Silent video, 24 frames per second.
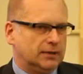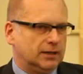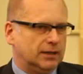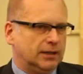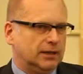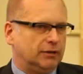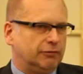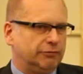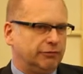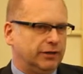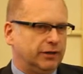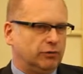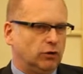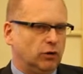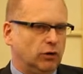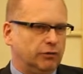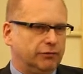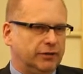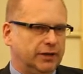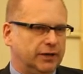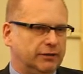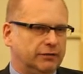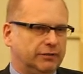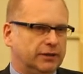in favor
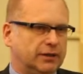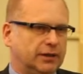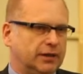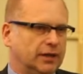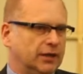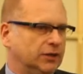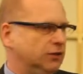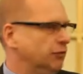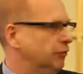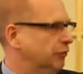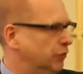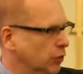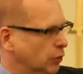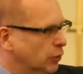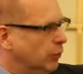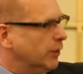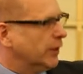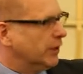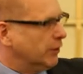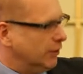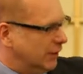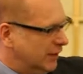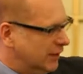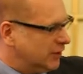of having as few
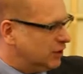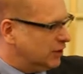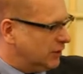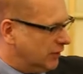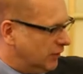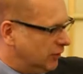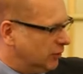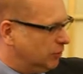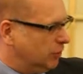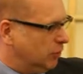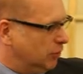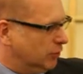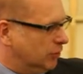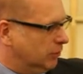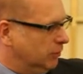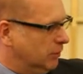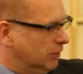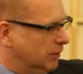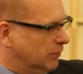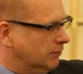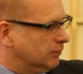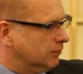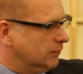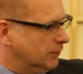regulation as
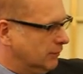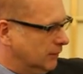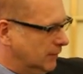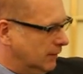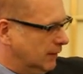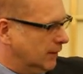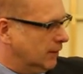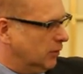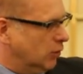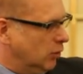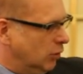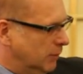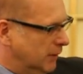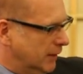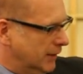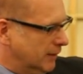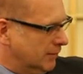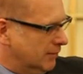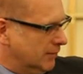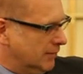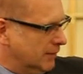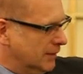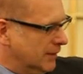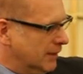possible in
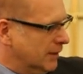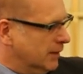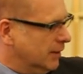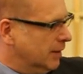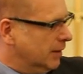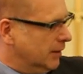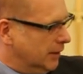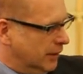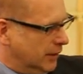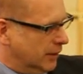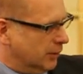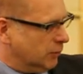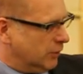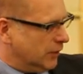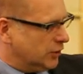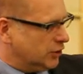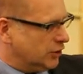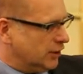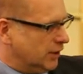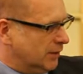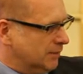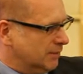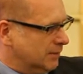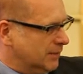lobbying here in
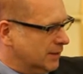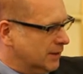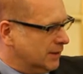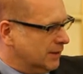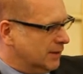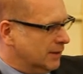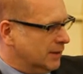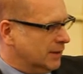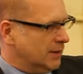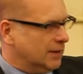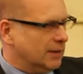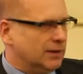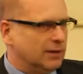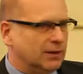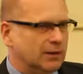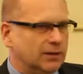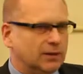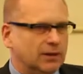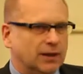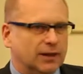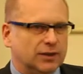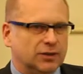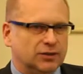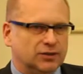Russia.
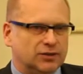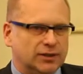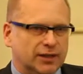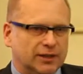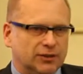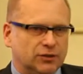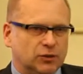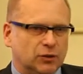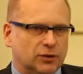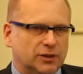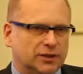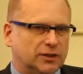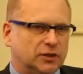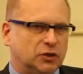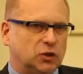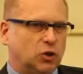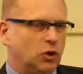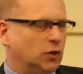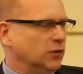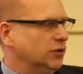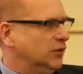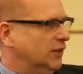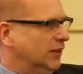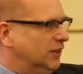Uh, I understand so that the
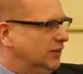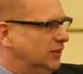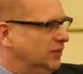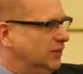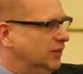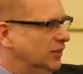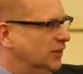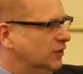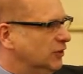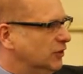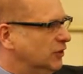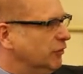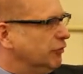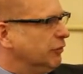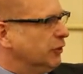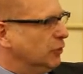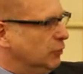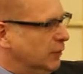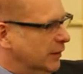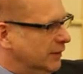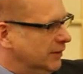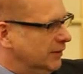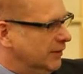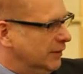context is a
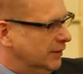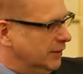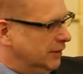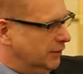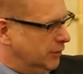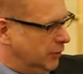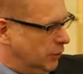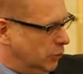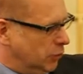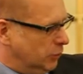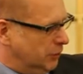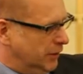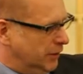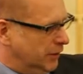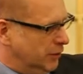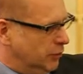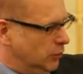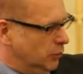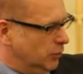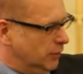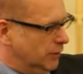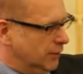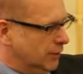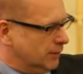different one than in the European
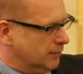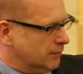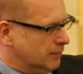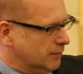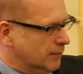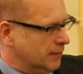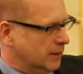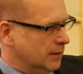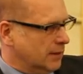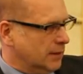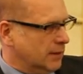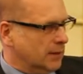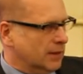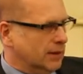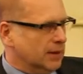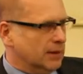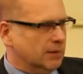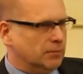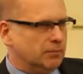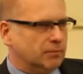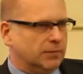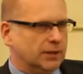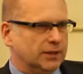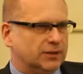Union,
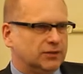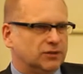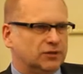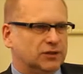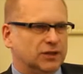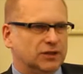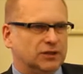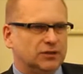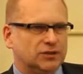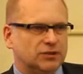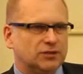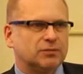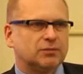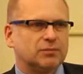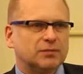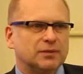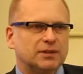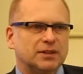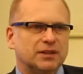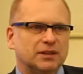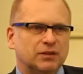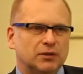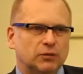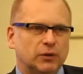but since
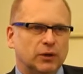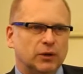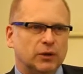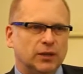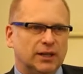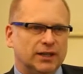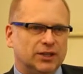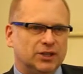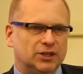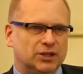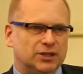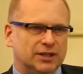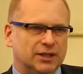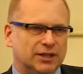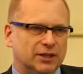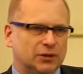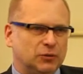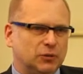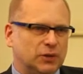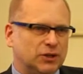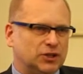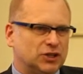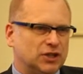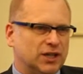regulation here
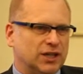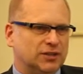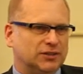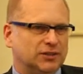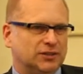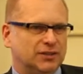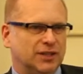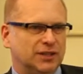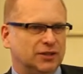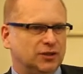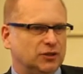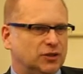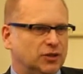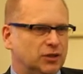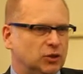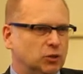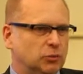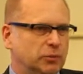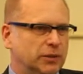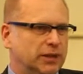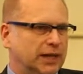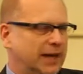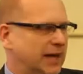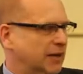in Russia has a tendency
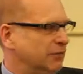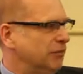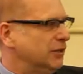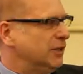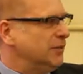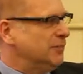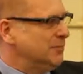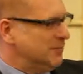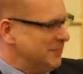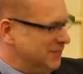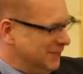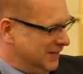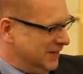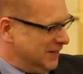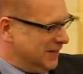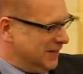to be heavy,